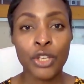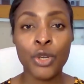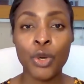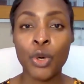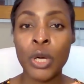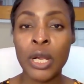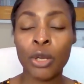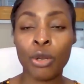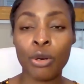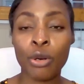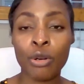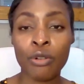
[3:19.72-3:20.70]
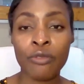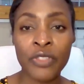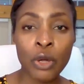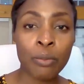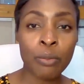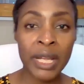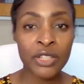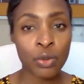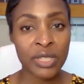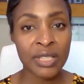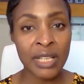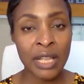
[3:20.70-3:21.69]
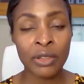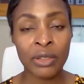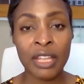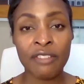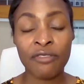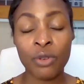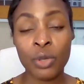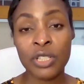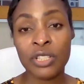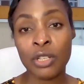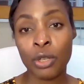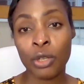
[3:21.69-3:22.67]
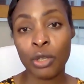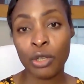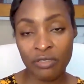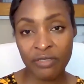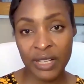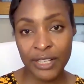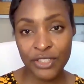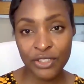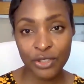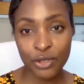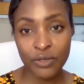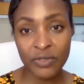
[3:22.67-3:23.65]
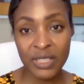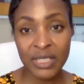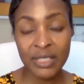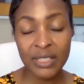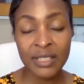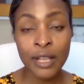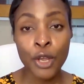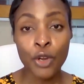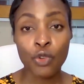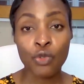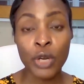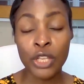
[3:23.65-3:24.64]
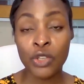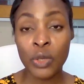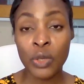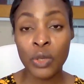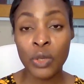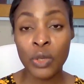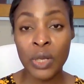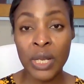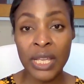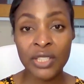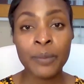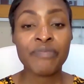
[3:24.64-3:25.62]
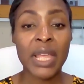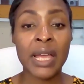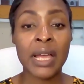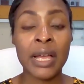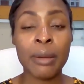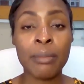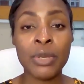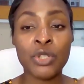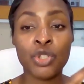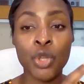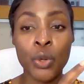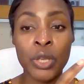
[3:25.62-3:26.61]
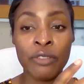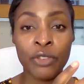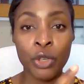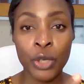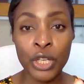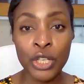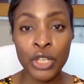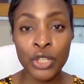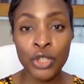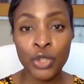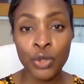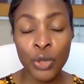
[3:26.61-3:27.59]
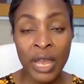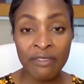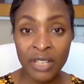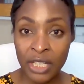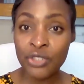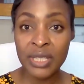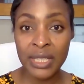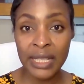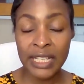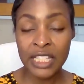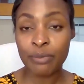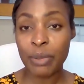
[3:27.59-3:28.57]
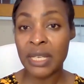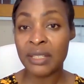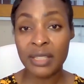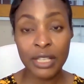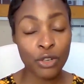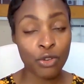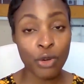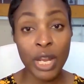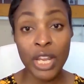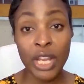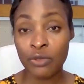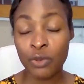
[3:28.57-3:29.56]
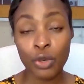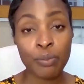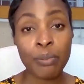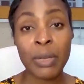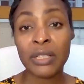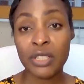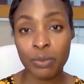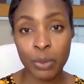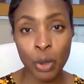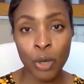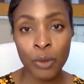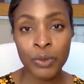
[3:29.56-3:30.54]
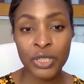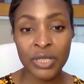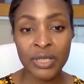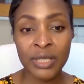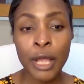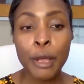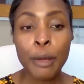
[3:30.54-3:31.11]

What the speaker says: A lot of the compliance courses out there focus a lot on financial services regulation. So if you're going to have an interest in that space, then great, you've got multiple options.